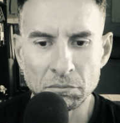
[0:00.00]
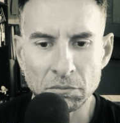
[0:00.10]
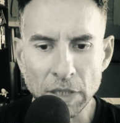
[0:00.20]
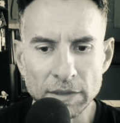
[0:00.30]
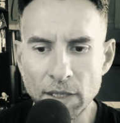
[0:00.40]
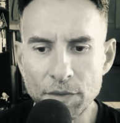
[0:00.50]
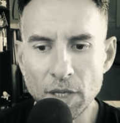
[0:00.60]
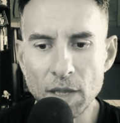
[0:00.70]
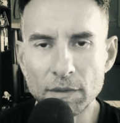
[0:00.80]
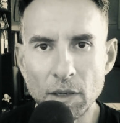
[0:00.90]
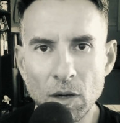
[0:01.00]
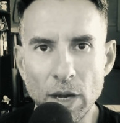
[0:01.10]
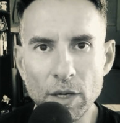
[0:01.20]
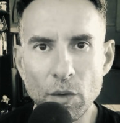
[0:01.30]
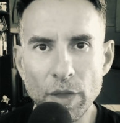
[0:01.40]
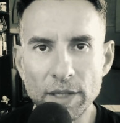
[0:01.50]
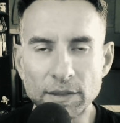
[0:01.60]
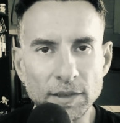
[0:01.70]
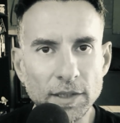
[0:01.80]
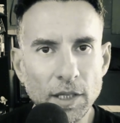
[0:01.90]
That's not the case at all. I know that's
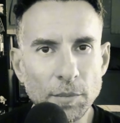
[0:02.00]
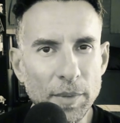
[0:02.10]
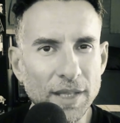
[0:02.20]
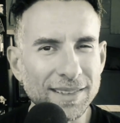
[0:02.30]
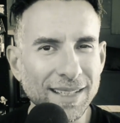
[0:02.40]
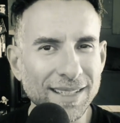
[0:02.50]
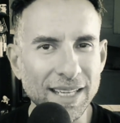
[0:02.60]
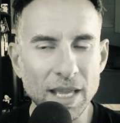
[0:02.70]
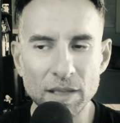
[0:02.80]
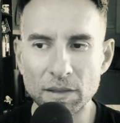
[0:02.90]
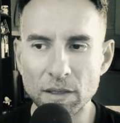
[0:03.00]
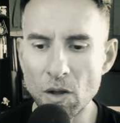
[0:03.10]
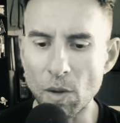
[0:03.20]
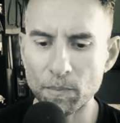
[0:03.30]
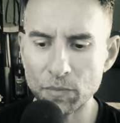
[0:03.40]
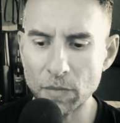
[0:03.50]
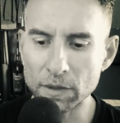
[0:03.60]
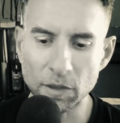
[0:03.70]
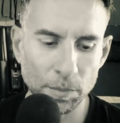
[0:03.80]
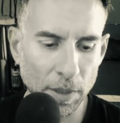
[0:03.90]
the stigma, but that's not the case at all. And
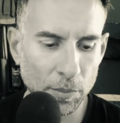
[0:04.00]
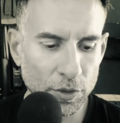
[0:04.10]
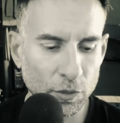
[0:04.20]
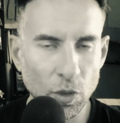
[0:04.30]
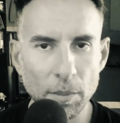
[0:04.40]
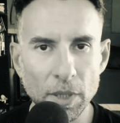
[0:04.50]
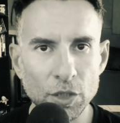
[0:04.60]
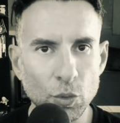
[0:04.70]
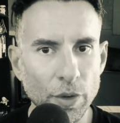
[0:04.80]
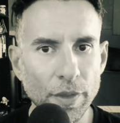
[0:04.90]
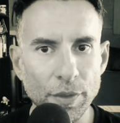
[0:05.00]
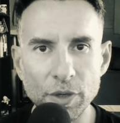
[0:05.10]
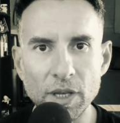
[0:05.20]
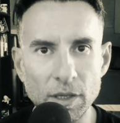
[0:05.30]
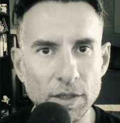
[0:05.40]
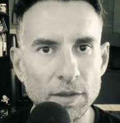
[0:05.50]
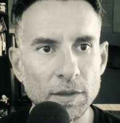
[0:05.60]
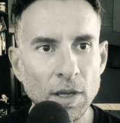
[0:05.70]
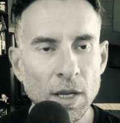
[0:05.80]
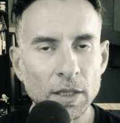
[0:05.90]
some people just want to make sure that their
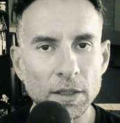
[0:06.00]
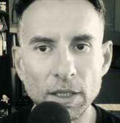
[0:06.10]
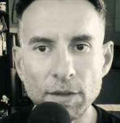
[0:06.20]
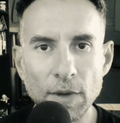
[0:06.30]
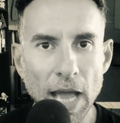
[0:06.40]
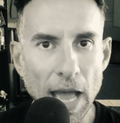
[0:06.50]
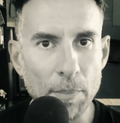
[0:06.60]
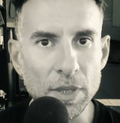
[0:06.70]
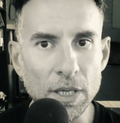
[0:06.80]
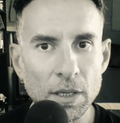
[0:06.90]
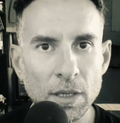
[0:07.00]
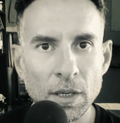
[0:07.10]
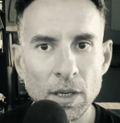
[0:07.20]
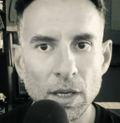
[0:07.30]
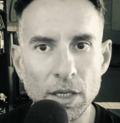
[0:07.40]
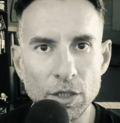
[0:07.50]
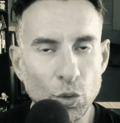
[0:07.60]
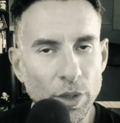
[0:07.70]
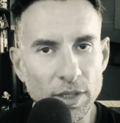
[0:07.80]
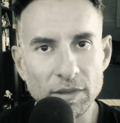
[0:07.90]
kids live a happy and
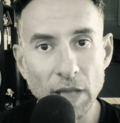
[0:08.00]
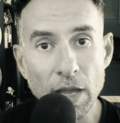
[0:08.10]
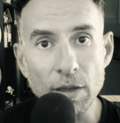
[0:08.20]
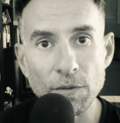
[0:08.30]
joyous life.